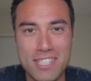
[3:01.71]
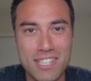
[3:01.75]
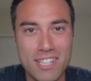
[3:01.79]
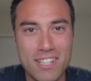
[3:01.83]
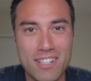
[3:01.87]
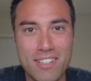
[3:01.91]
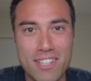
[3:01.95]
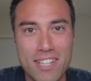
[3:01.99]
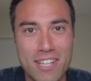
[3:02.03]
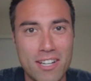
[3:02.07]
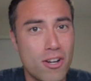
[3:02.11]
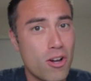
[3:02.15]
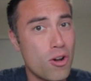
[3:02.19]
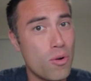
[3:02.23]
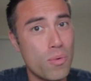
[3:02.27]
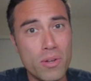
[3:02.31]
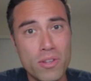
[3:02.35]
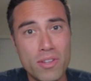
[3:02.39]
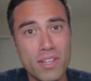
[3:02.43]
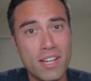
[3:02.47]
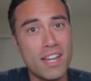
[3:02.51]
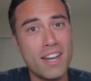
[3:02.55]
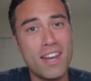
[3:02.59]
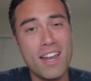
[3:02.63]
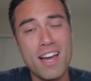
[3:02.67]
here. And they're like, oh, we
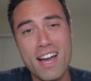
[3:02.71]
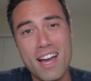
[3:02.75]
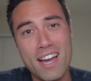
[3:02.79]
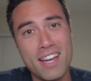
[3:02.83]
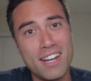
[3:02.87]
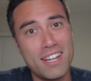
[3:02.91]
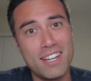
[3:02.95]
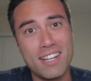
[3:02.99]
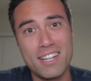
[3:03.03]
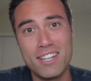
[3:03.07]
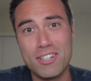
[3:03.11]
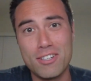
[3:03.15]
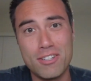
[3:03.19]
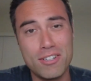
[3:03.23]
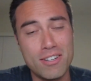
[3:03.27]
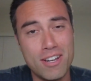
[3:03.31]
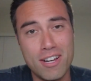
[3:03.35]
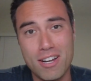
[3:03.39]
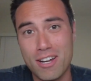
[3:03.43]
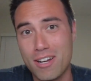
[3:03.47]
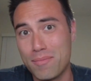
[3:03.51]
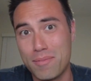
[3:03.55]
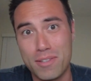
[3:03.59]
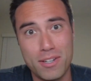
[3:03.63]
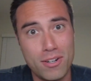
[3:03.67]
only got 9 and
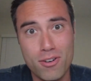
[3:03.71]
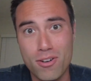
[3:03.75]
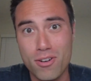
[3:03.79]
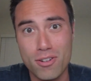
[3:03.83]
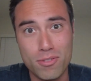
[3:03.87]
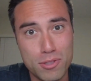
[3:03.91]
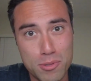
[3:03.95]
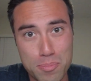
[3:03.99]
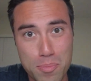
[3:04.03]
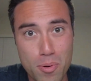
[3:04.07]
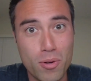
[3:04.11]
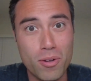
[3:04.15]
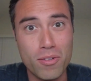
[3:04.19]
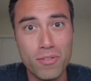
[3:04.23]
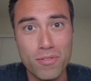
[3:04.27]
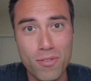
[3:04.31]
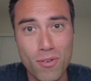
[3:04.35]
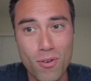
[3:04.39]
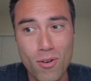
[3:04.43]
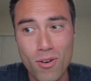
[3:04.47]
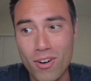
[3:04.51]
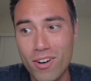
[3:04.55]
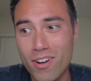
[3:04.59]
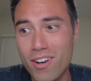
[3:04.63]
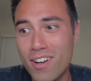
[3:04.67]
they're all spoken
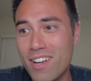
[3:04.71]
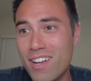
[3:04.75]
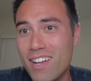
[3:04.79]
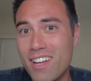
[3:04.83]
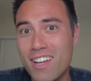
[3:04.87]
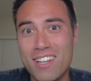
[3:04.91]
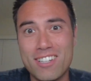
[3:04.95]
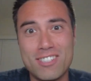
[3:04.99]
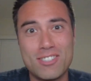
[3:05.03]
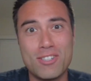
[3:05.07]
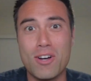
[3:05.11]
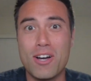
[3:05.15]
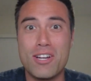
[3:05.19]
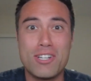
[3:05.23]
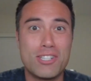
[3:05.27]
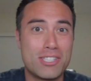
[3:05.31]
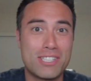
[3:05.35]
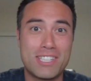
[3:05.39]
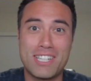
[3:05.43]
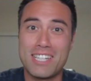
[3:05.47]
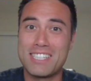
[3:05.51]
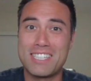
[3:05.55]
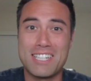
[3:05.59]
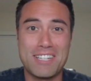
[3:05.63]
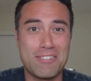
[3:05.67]
for. So I
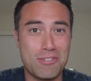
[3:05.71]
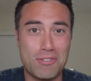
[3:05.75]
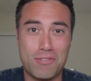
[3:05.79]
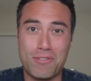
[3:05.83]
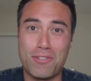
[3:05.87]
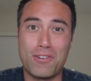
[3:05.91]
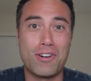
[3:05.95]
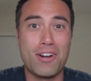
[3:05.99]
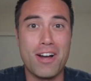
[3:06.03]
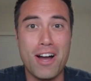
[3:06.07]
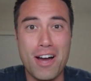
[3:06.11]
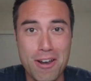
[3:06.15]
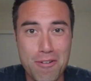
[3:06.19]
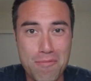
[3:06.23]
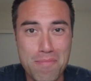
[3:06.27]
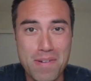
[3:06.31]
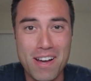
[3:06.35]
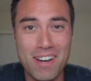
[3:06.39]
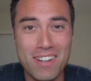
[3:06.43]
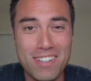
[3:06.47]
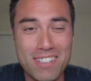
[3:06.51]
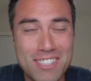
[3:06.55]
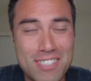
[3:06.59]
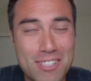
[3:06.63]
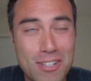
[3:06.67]
just guess I was forgotten
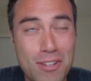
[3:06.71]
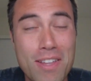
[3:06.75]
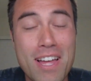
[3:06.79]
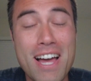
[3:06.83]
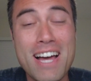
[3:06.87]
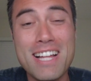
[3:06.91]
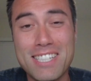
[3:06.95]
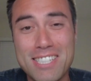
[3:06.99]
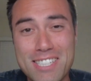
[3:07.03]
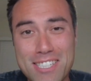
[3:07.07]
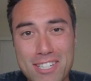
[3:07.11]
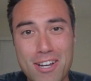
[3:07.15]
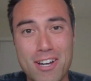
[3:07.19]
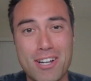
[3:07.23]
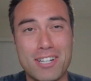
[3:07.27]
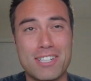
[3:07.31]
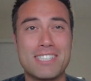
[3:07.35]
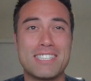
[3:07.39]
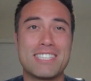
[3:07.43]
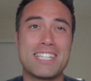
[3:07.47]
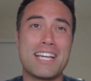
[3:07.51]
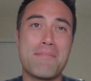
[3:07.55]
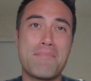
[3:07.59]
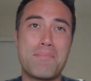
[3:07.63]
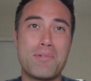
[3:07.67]
about. So that sucked
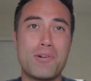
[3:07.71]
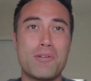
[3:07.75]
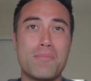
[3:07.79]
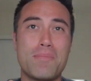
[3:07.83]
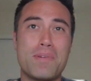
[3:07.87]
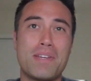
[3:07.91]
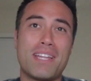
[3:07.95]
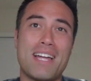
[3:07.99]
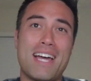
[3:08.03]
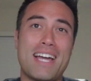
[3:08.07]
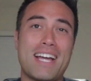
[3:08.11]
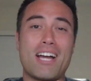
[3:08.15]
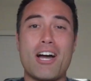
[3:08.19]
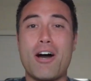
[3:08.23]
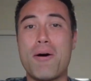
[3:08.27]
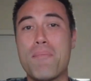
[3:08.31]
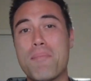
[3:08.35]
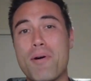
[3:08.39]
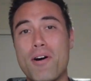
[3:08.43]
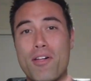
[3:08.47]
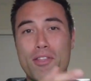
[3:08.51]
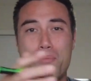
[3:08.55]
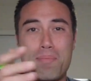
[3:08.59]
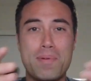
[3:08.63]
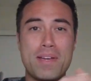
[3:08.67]
because that put me like a
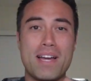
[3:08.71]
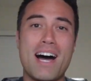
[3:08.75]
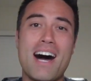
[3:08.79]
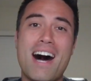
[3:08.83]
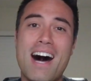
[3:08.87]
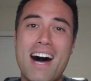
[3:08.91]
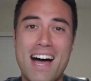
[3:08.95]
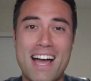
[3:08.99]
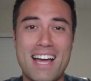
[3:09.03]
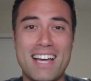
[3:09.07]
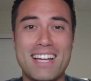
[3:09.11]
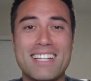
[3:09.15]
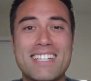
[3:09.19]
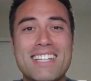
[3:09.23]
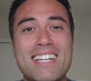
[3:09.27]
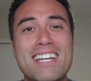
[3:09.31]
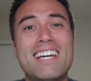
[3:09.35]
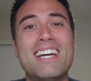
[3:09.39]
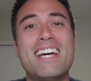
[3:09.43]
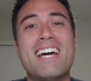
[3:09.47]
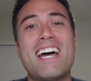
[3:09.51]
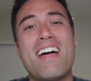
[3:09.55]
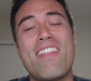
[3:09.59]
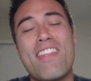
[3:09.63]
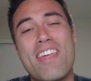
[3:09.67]
month behind.
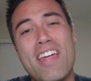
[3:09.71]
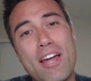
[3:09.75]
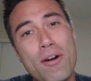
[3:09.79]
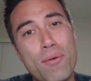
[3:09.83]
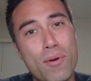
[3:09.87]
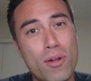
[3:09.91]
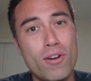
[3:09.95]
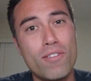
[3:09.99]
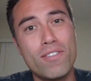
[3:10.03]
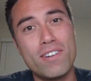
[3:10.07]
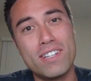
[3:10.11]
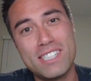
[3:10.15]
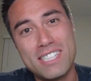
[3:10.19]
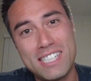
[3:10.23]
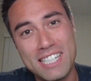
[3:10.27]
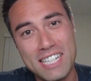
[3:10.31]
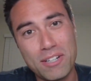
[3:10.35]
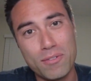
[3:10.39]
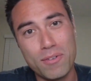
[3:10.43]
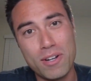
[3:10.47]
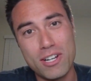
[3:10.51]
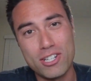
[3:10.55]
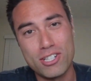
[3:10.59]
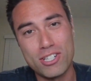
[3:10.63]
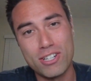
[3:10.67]
And then I went over to
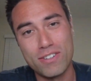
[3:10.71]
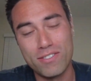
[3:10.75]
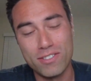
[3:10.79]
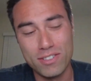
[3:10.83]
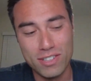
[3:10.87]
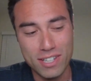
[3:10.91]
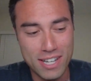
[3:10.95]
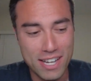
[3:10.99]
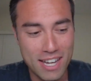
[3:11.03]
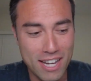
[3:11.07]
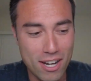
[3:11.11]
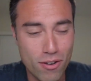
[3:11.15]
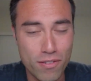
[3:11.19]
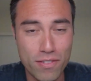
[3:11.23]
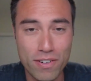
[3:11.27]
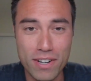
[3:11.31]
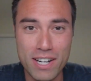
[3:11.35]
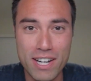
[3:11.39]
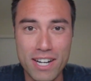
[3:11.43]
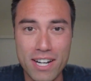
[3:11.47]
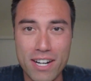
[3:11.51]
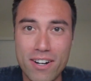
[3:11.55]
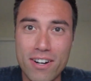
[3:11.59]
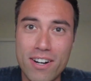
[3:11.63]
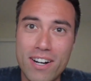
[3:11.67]
Stingray Chevrolet over
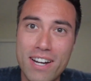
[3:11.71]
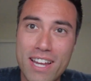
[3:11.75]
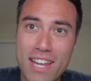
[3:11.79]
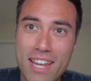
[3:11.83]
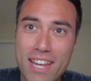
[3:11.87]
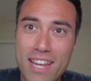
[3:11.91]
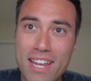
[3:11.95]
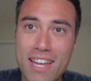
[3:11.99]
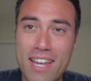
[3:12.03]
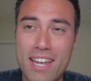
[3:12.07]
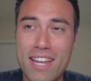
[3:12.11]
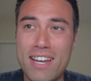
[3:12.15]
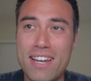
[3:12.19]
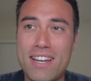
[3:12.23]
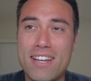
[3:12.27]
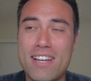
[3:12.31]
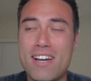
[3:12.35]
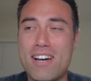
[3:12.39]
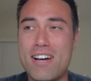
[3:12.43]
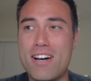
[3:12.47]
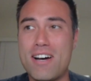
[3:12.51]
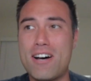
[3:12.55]
here in